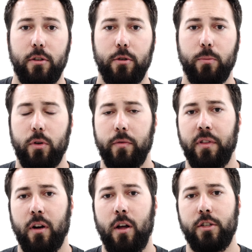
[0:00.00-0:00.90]
to improving
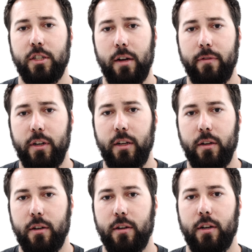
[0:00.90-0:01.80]
the longevity
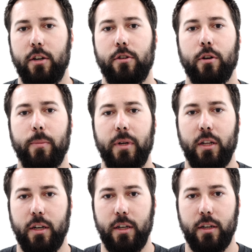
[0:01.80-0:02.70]
and
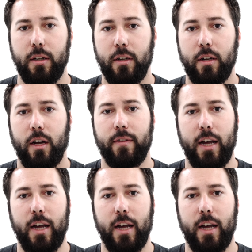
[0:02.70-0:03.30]
durability of